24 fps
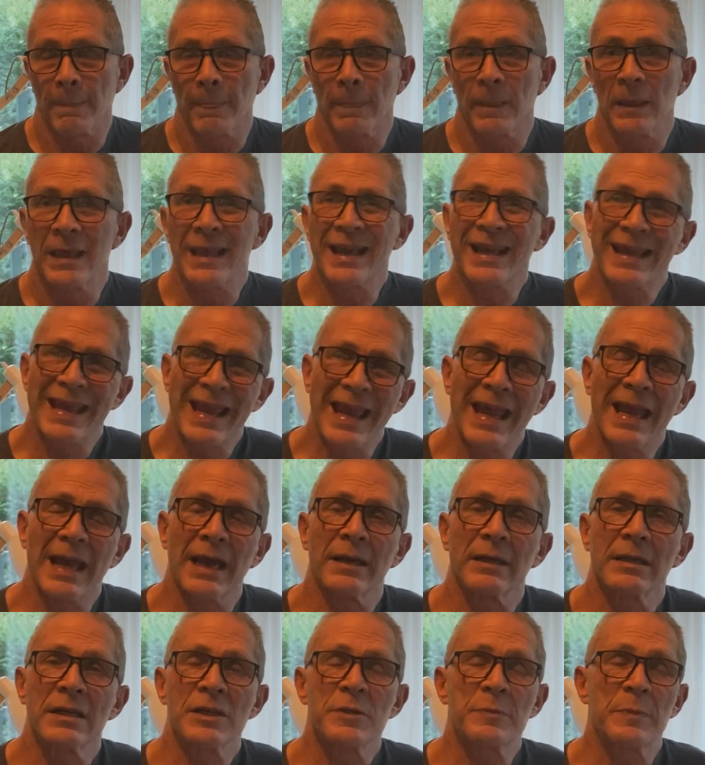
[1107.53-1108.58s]
You
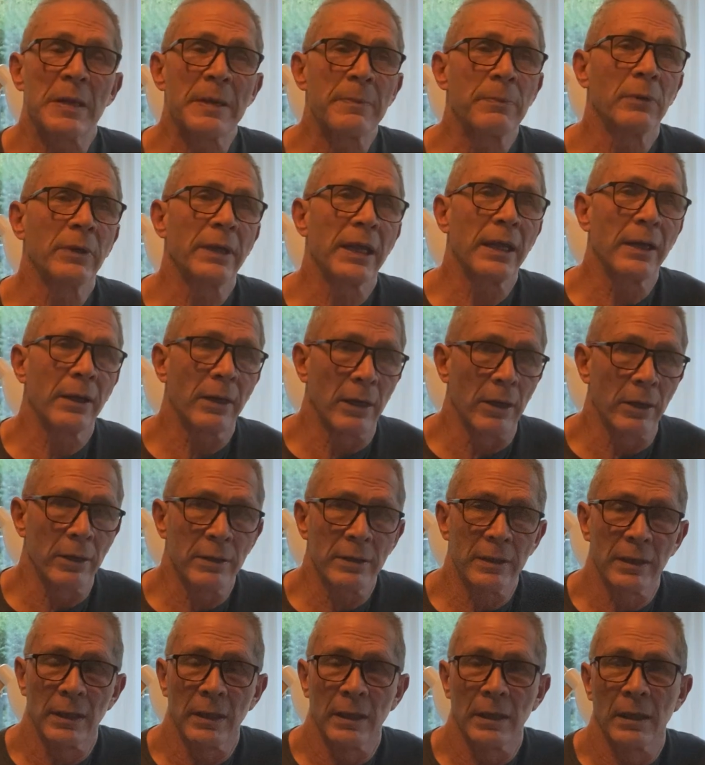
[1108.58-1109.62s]
can't, because people get
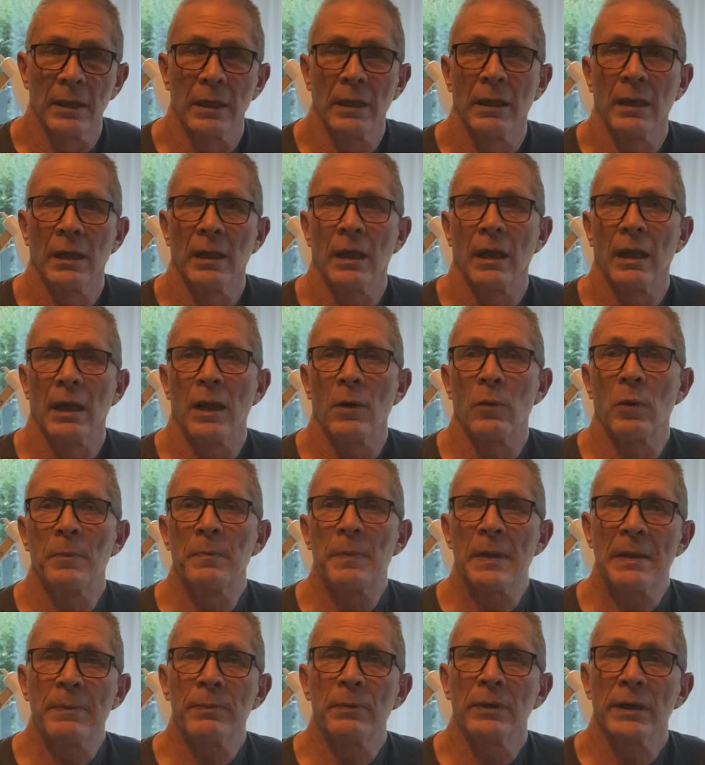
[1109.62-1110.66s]
hurt, and when
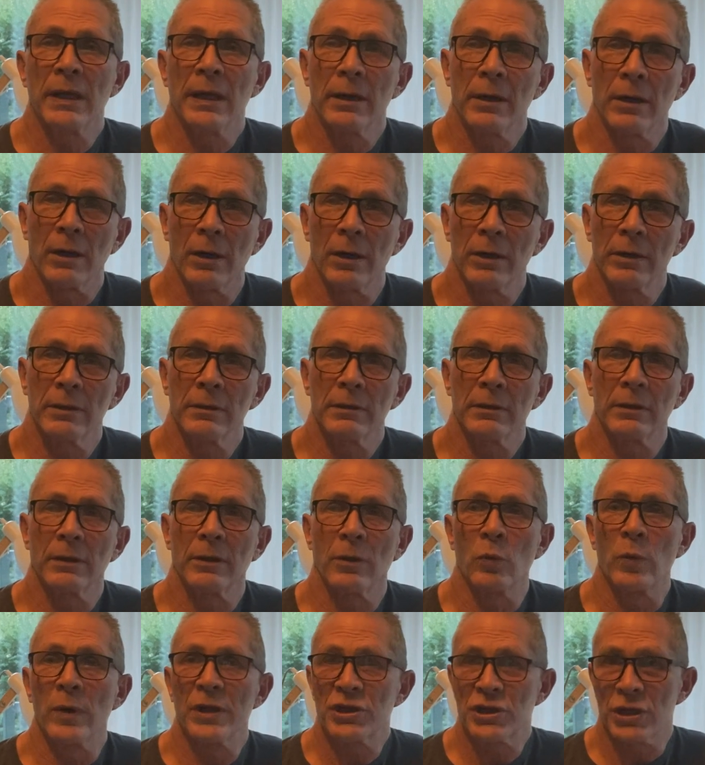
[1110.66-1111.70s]
people get hurt,
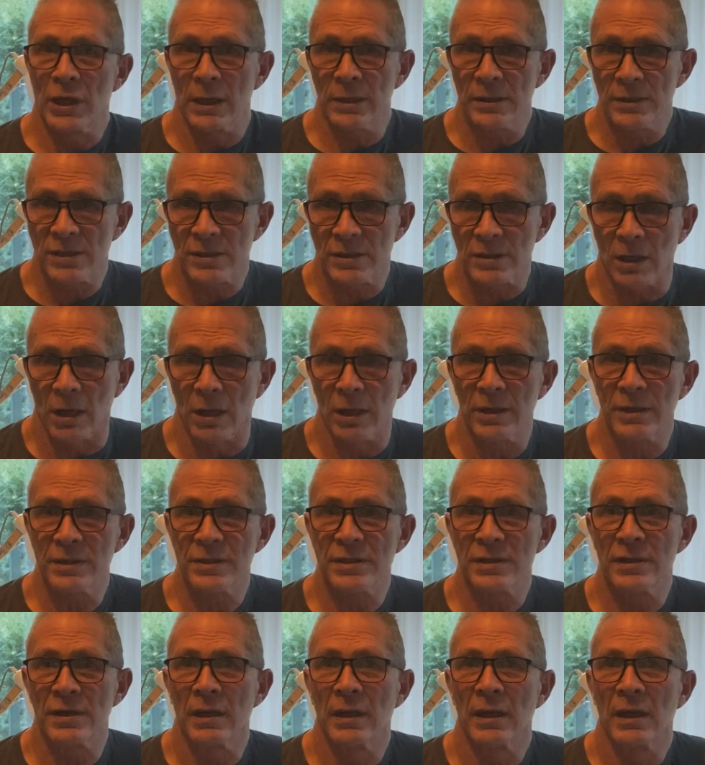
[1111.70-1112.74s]
the witch hunt
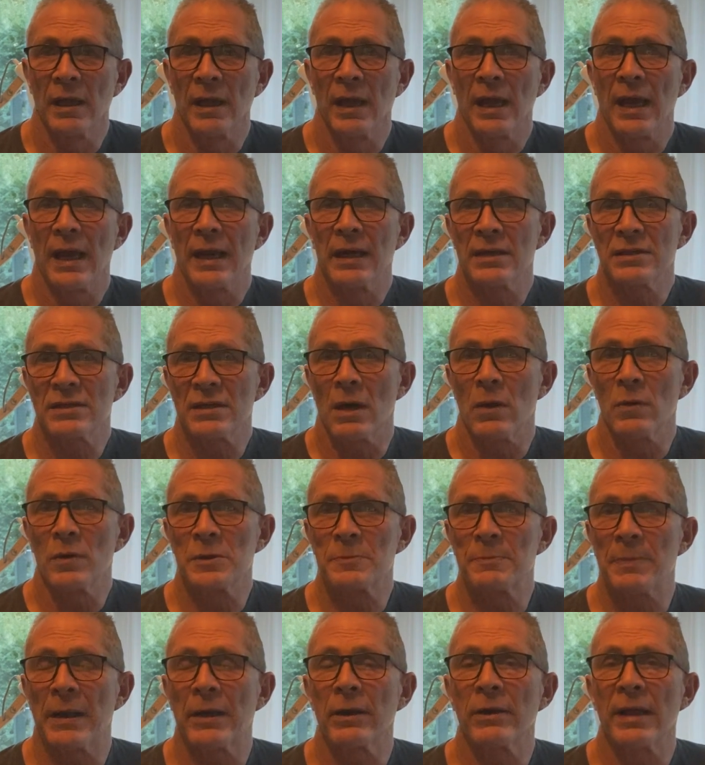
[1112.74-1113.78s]
starts, and it's always
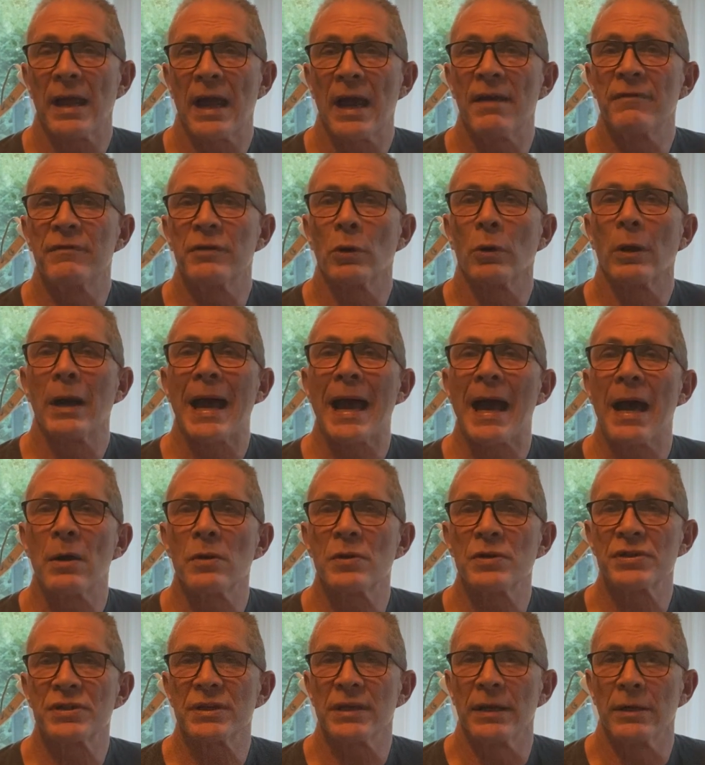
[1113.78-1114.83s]
better to have your
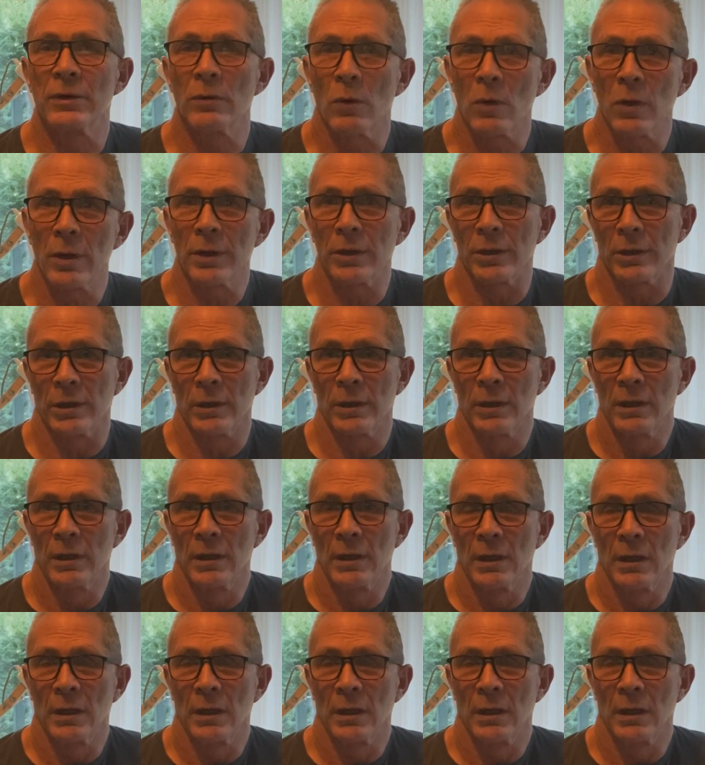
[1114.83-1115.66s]
house in order.